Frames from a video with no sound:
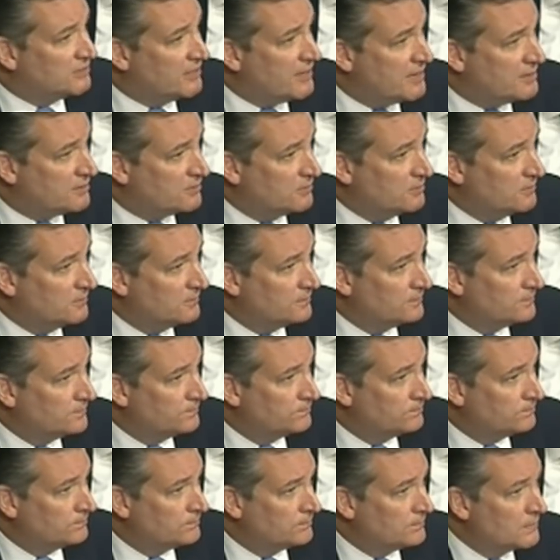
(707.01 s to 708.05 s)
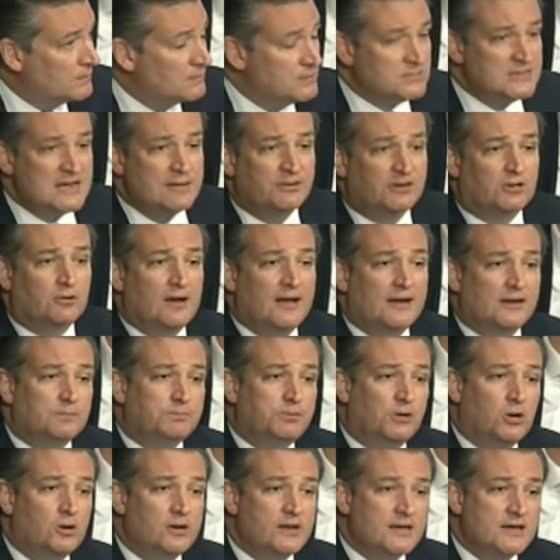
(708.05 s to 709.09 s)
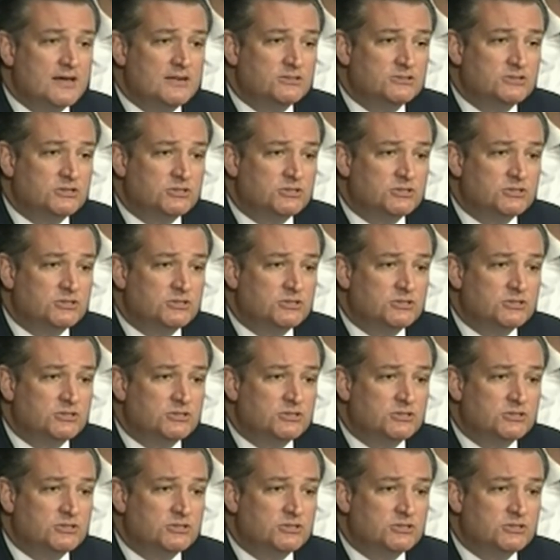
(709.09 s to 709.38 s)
later, the Democratic Party has